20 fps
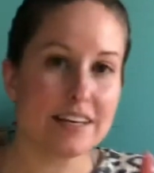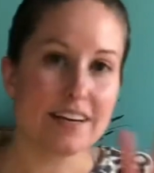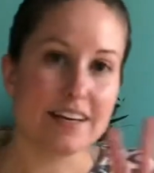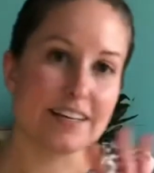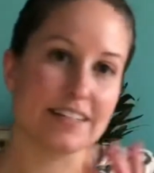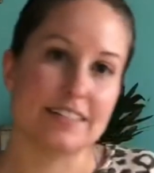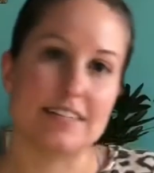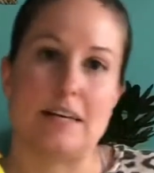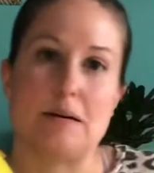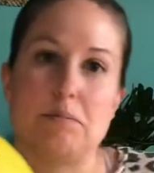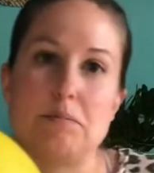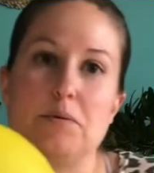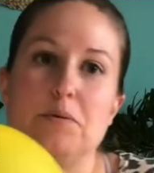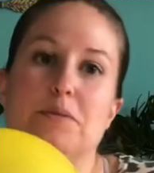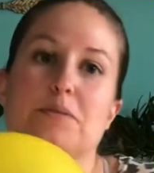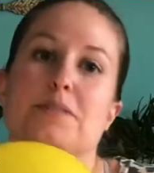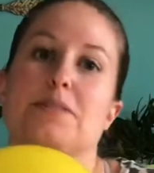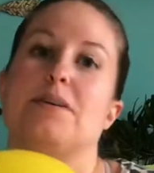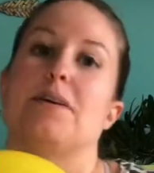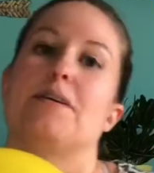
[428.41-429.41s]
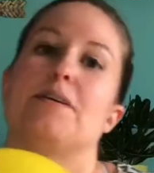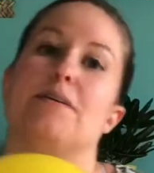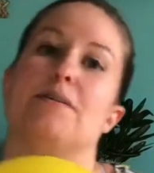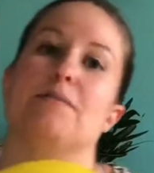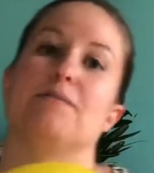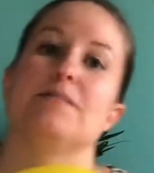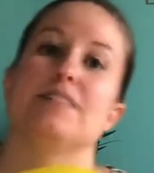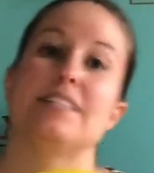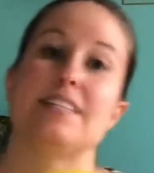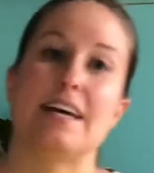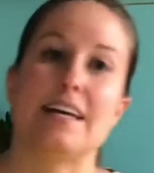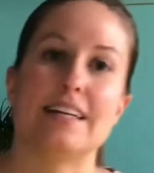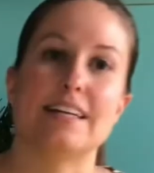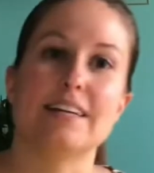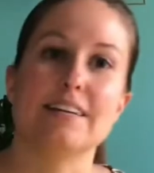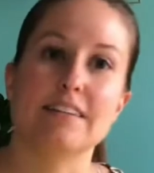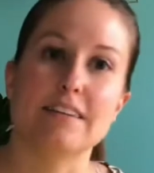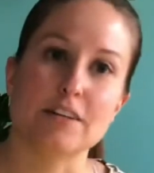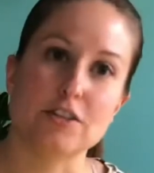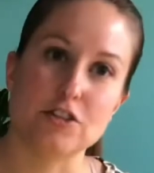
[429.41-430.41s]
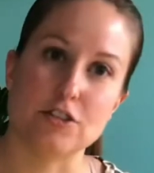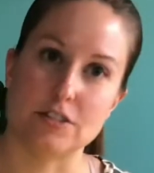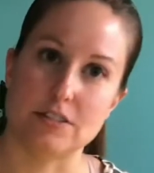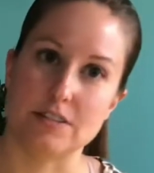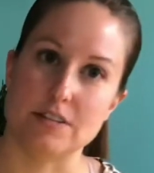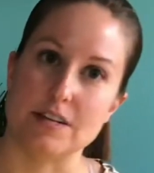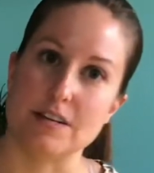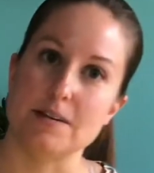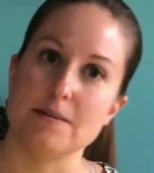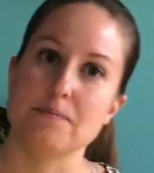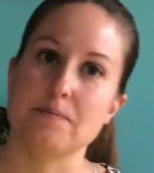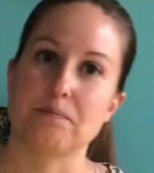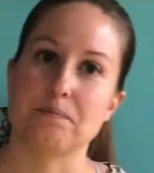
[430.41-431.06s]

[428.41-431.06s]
examples of static electricity.